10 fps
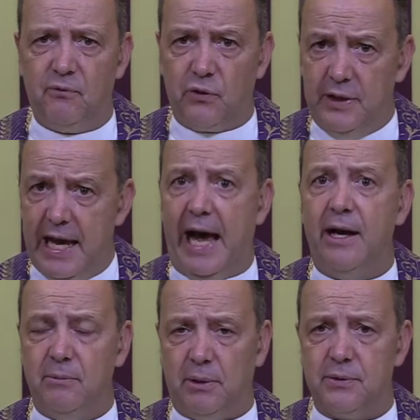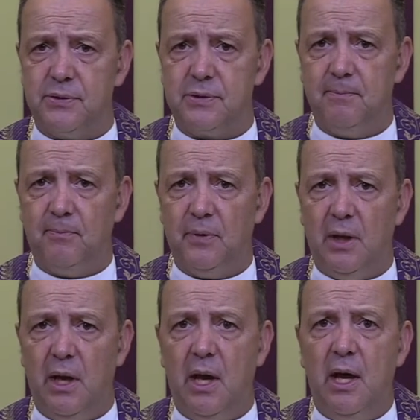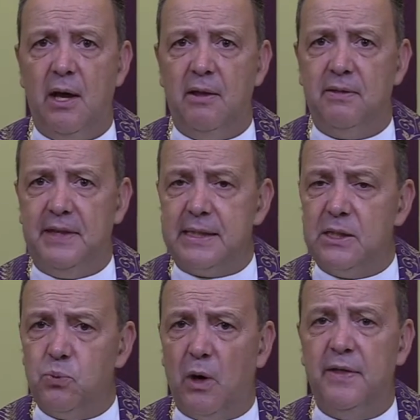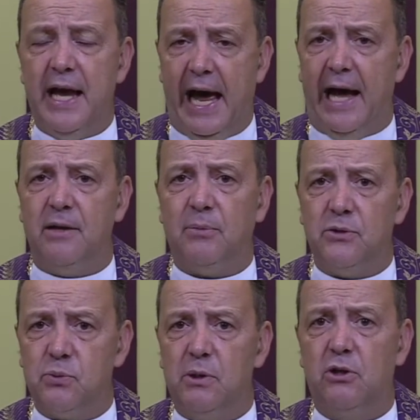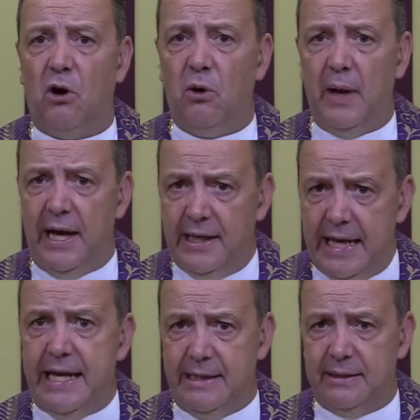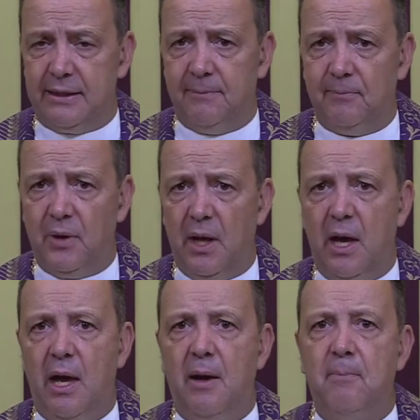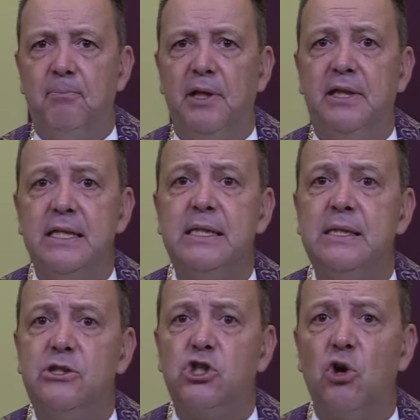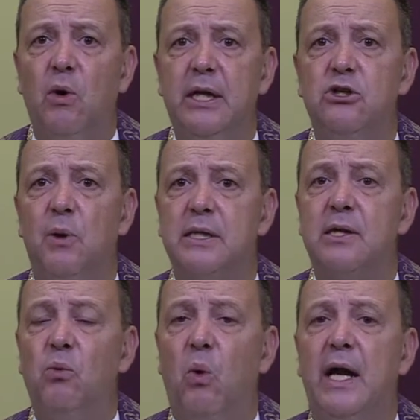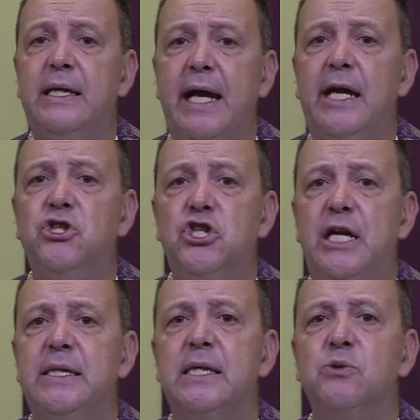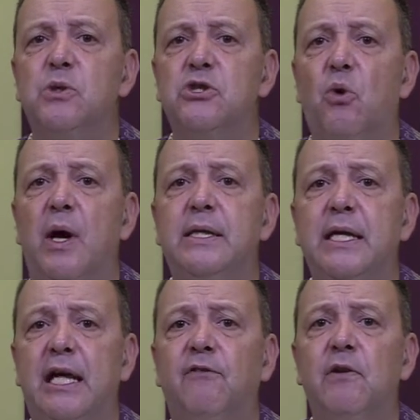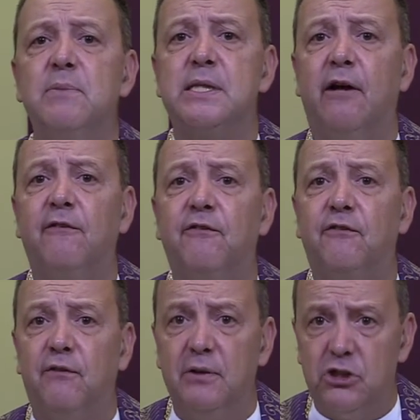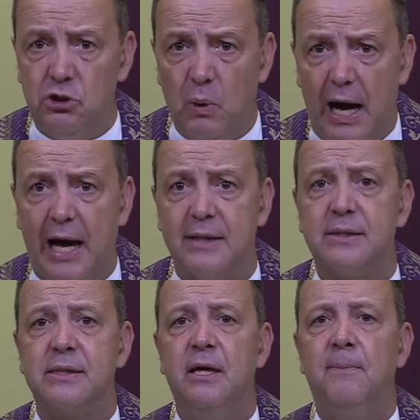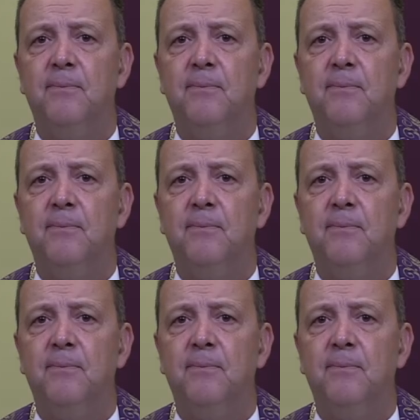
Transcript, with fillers: for the animals. This is where the animals would go and eat. But this is showing to us that one day Jesus was going to give himself to us